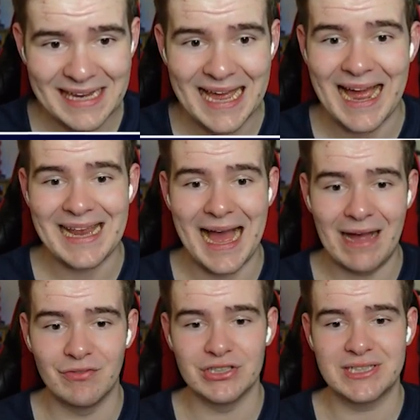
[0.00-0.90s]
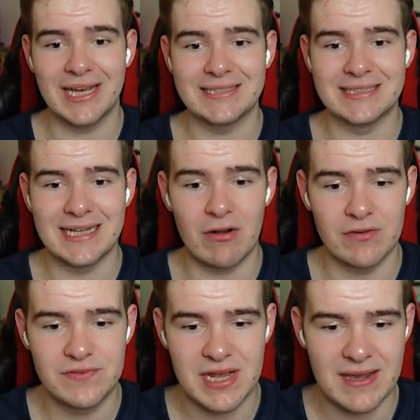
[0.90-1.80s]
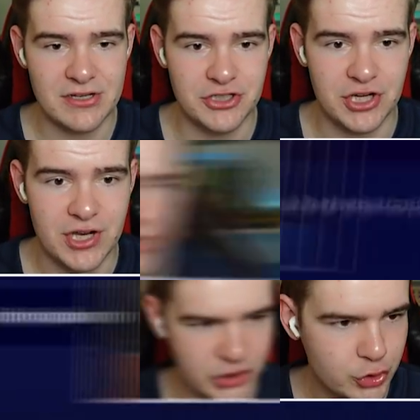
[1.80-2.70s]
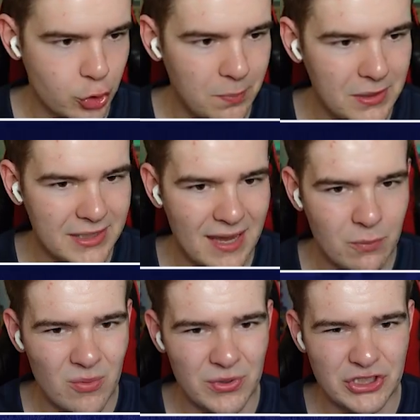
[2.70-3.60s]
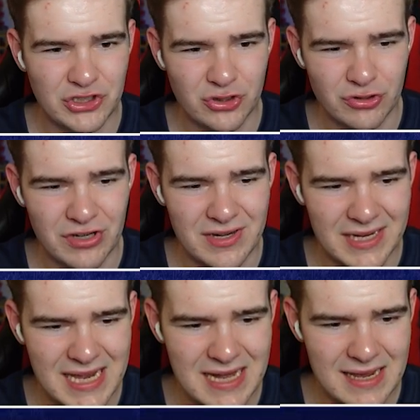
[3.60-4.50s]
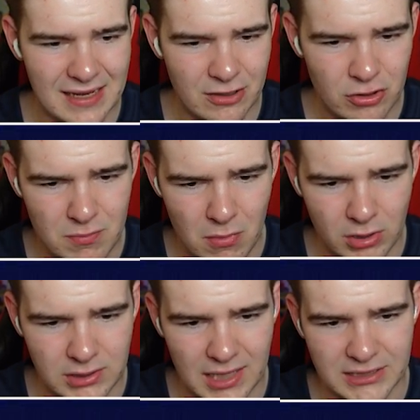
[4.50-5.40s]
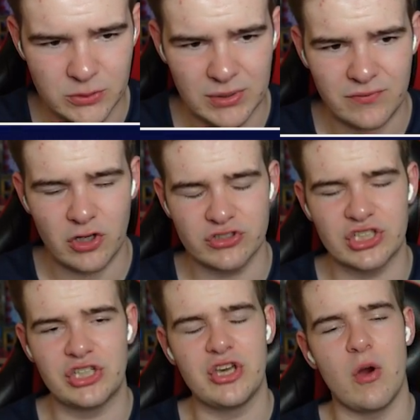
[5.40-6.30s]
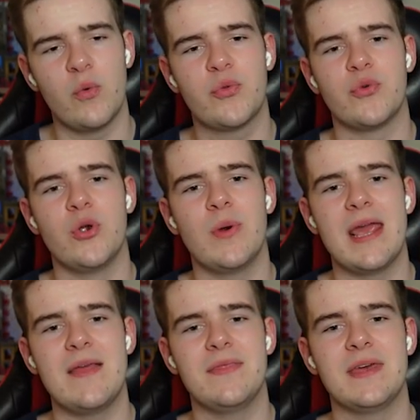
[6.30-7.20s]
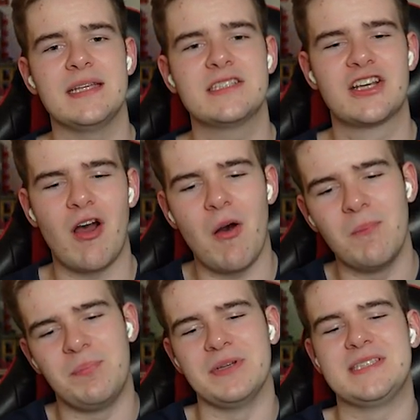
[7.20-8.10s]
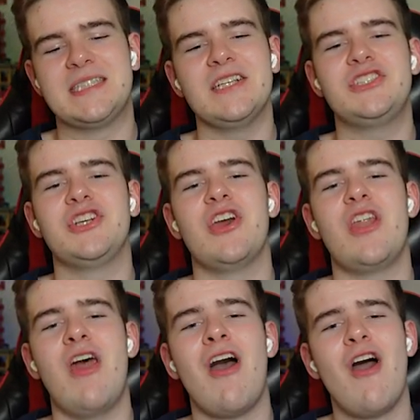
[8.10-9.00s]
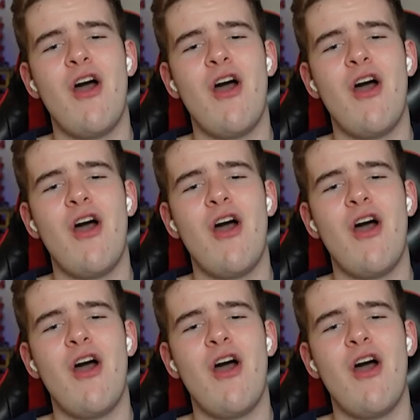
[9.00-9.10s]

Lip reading: Kai Havertz gets us out of danger, as it's trouble again when we shouldn't need it. Come on, lads, we've got to go through in this competition.